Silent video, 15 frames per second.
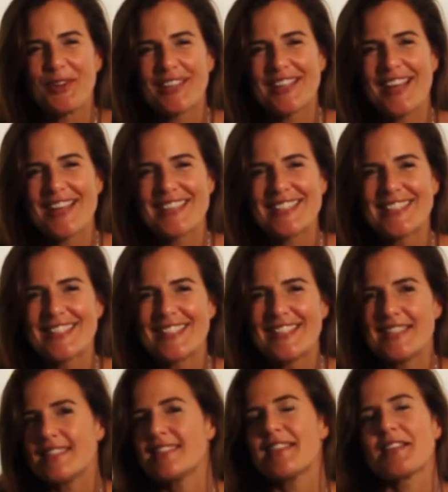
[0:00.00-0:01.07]
organized, and
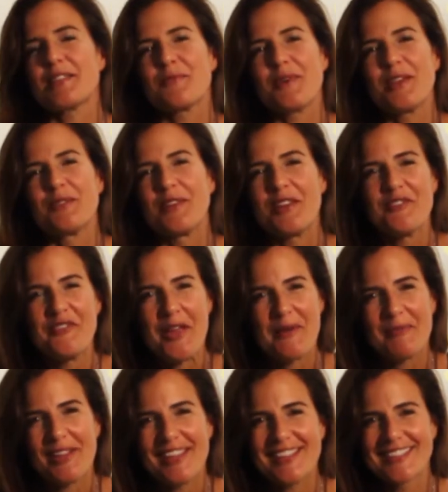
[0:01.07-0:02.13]
isn't that the way to run a
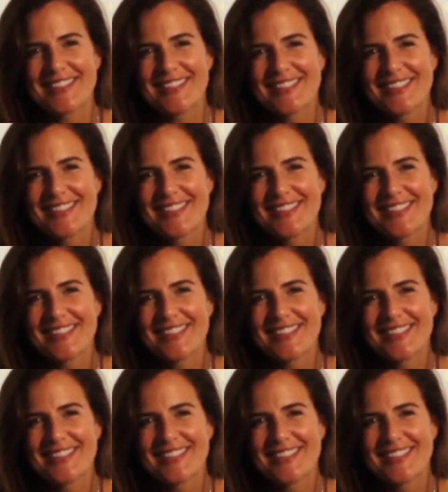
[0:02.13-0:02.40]
family?